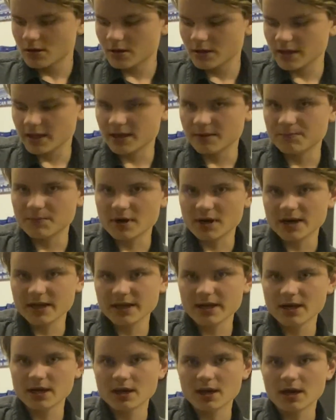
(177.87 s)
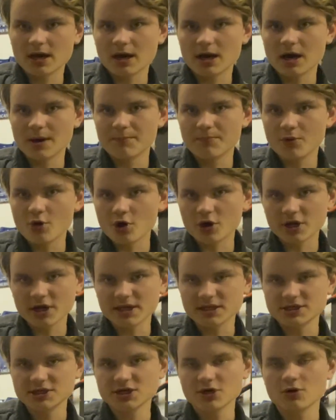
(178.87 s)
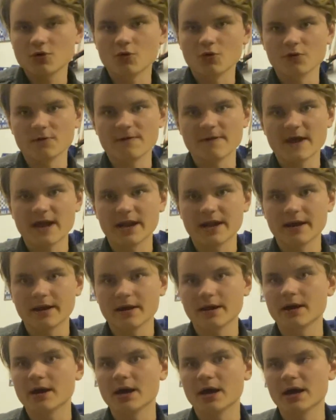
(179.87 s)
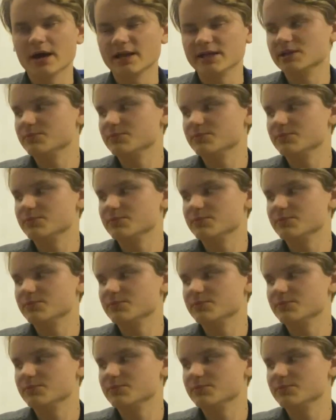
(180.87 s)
in my pocket, or then it's